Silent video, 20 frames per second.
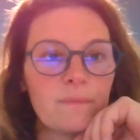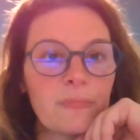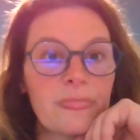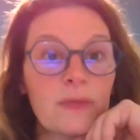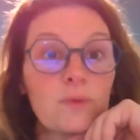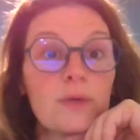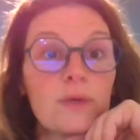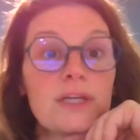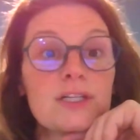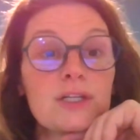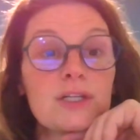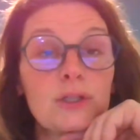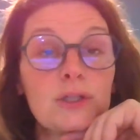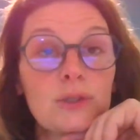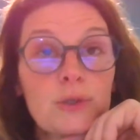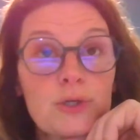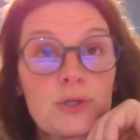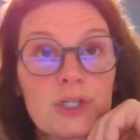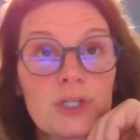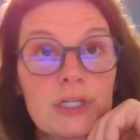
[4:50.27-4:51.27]

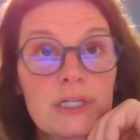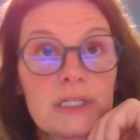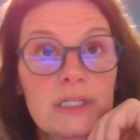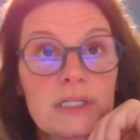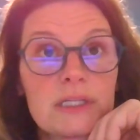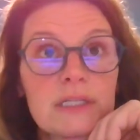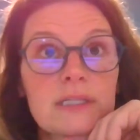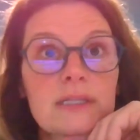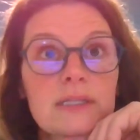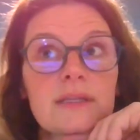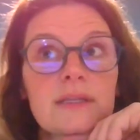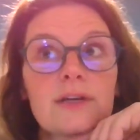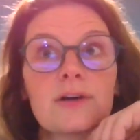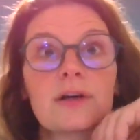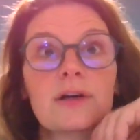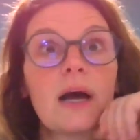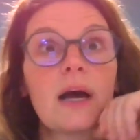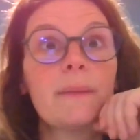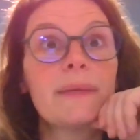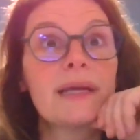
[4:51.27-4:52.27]
resolutions that are
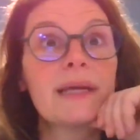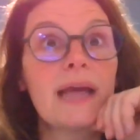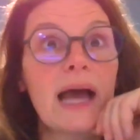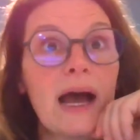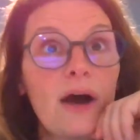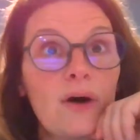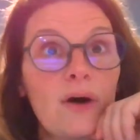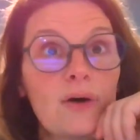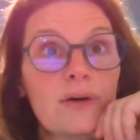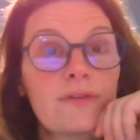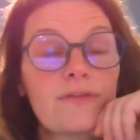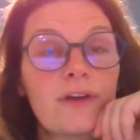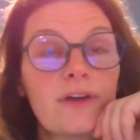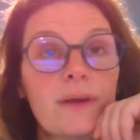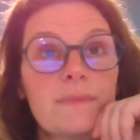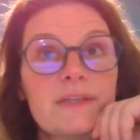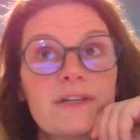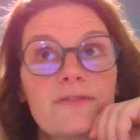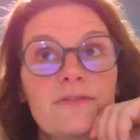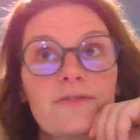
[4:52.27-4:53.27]
coming out from
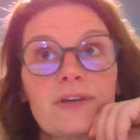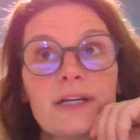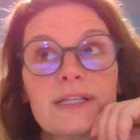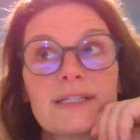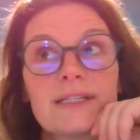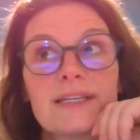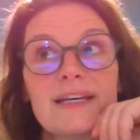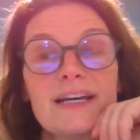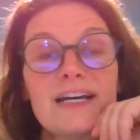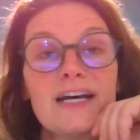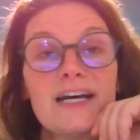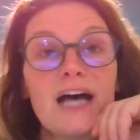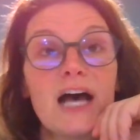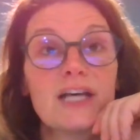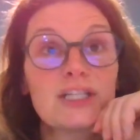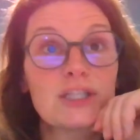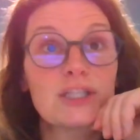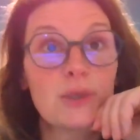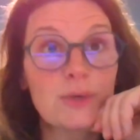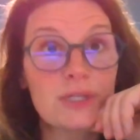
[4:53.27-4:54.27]
different
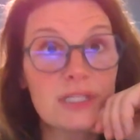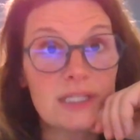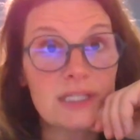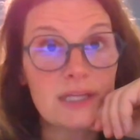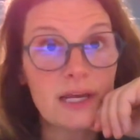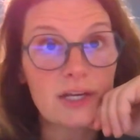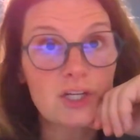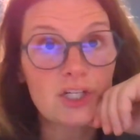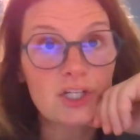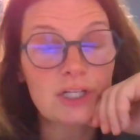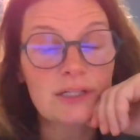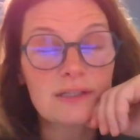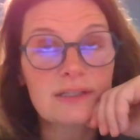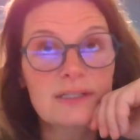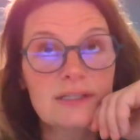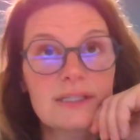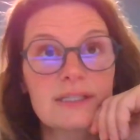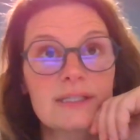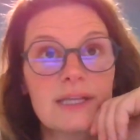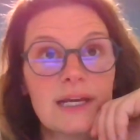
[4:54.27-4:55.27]

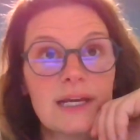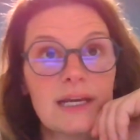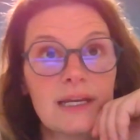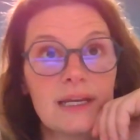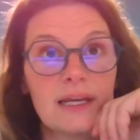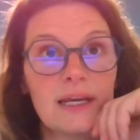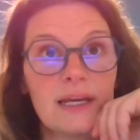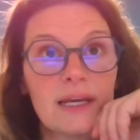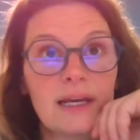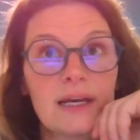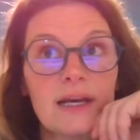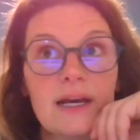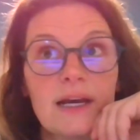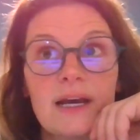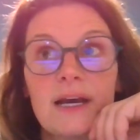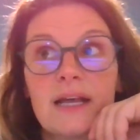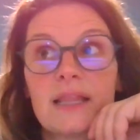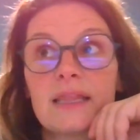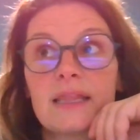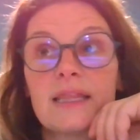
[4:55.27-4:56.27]
associations stating
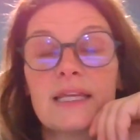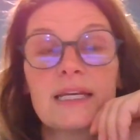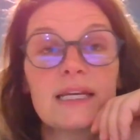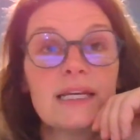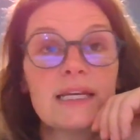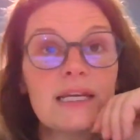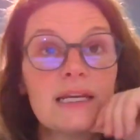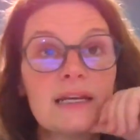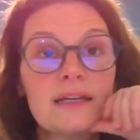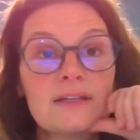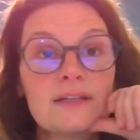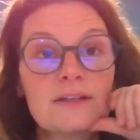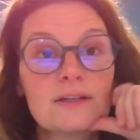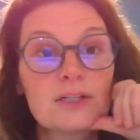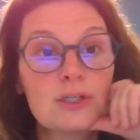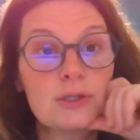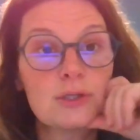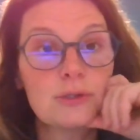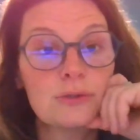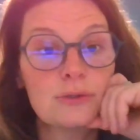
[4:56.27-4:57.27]
the need
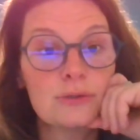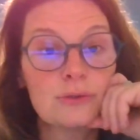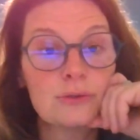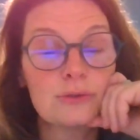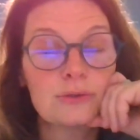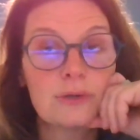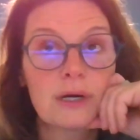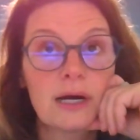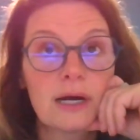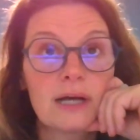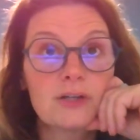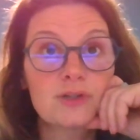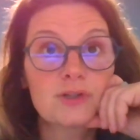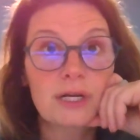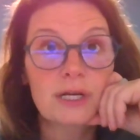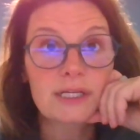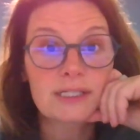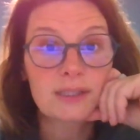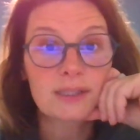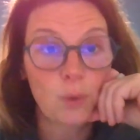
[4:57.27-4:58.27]
to
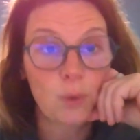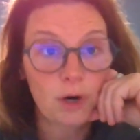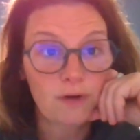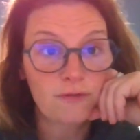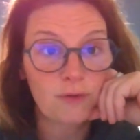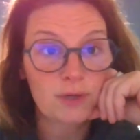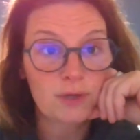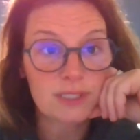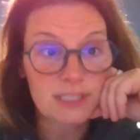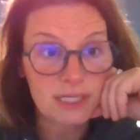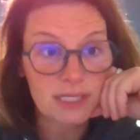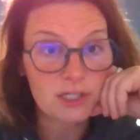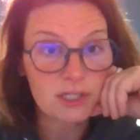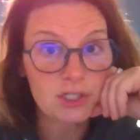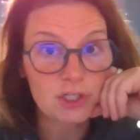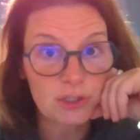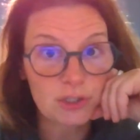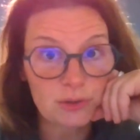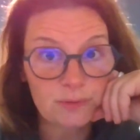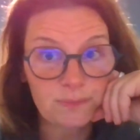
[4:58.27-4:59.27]
address the workforce
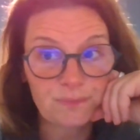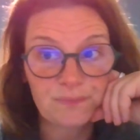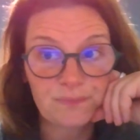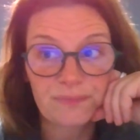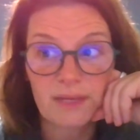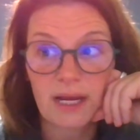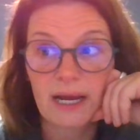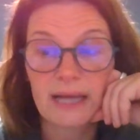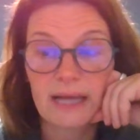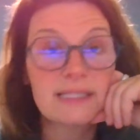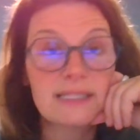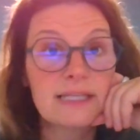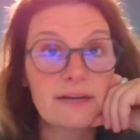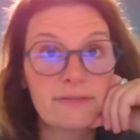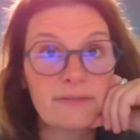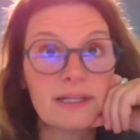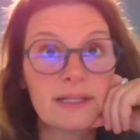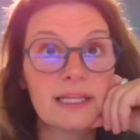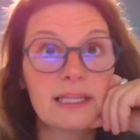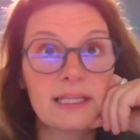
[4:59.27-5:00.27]
issue, I
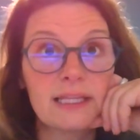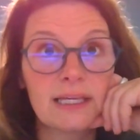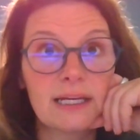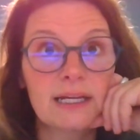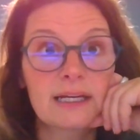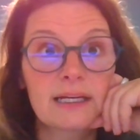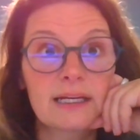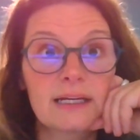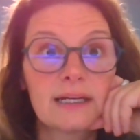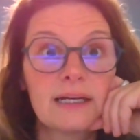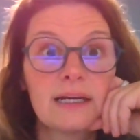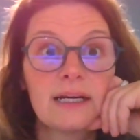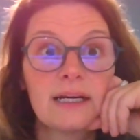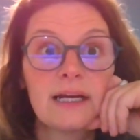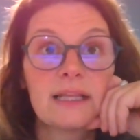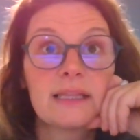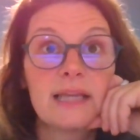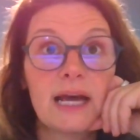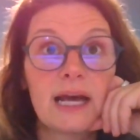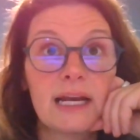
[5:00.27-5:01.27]
definitely think
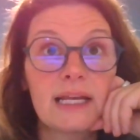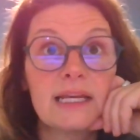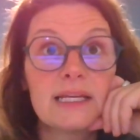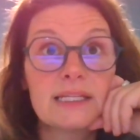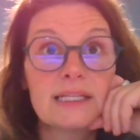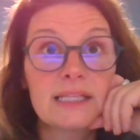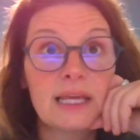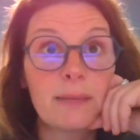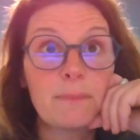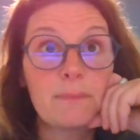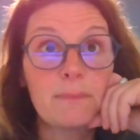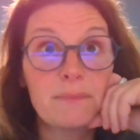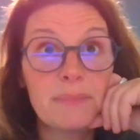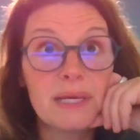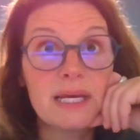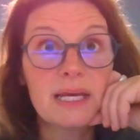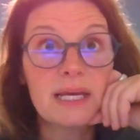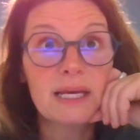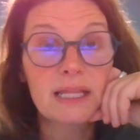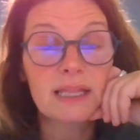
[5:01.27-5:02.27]
that is a
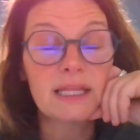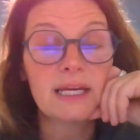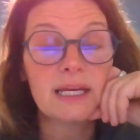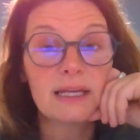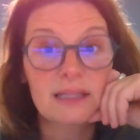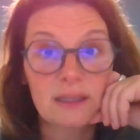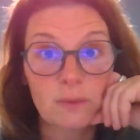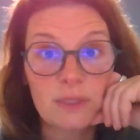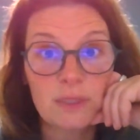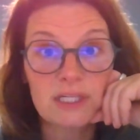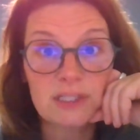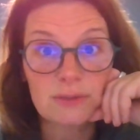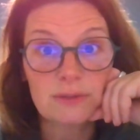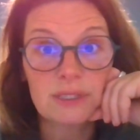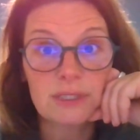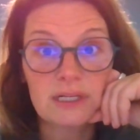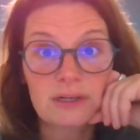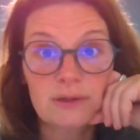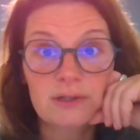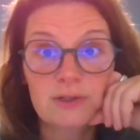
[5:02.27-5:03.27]
big thing that we do
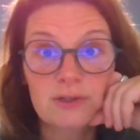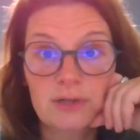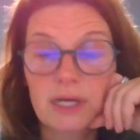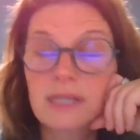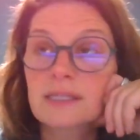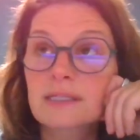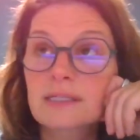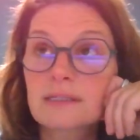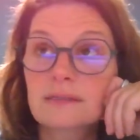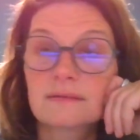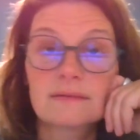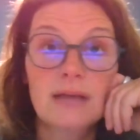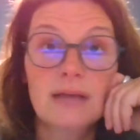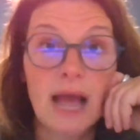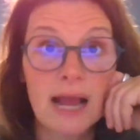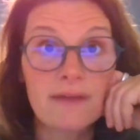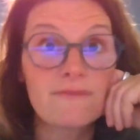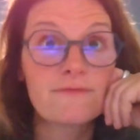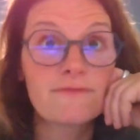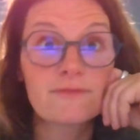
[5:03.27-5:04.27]
need to address,
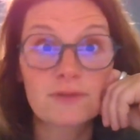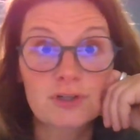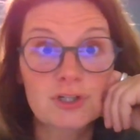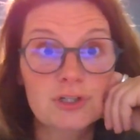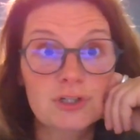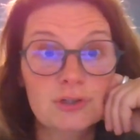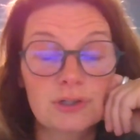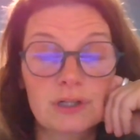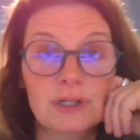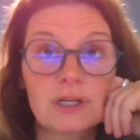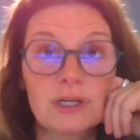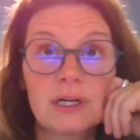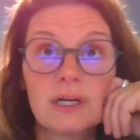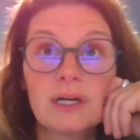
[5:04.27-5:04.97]
for sure.